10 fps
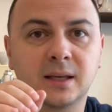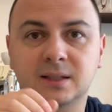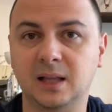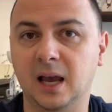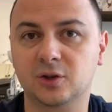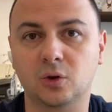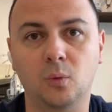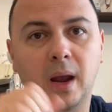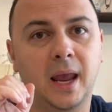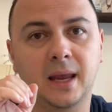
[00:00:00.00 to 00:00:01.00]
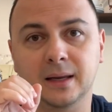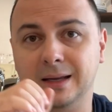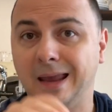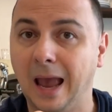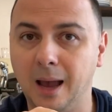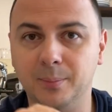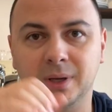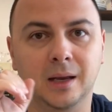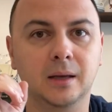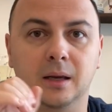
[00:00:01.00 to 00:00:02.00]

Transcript: stashed away in a cabinet,